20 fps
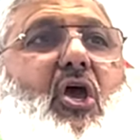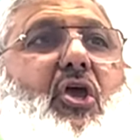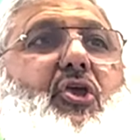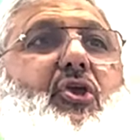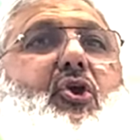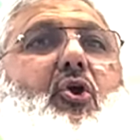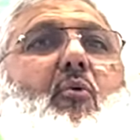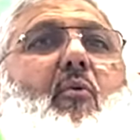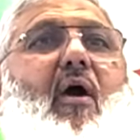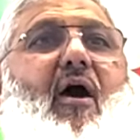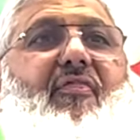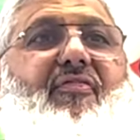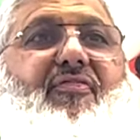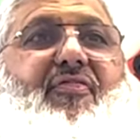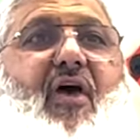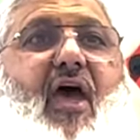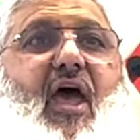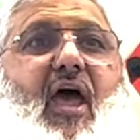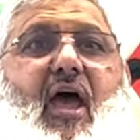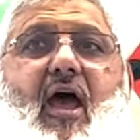You are
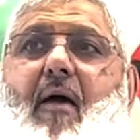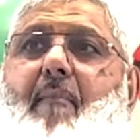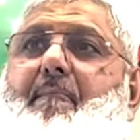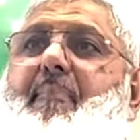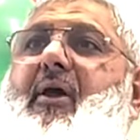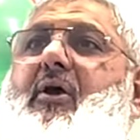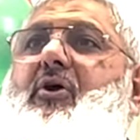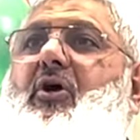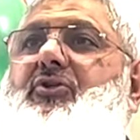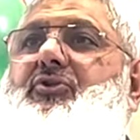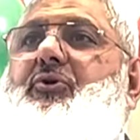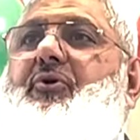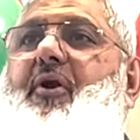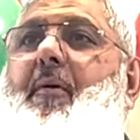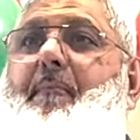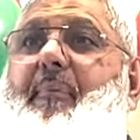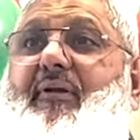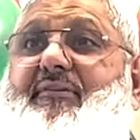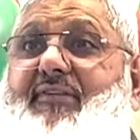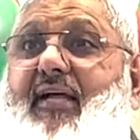there because you're
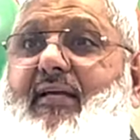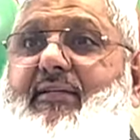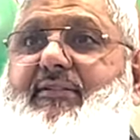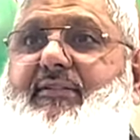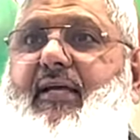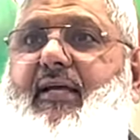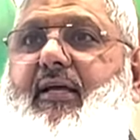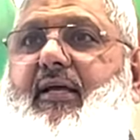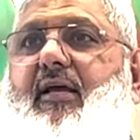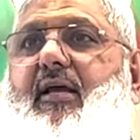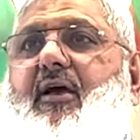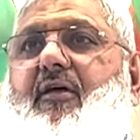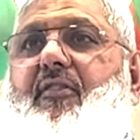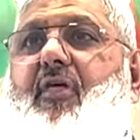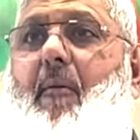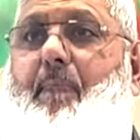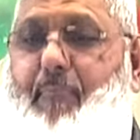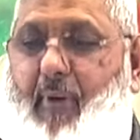representing the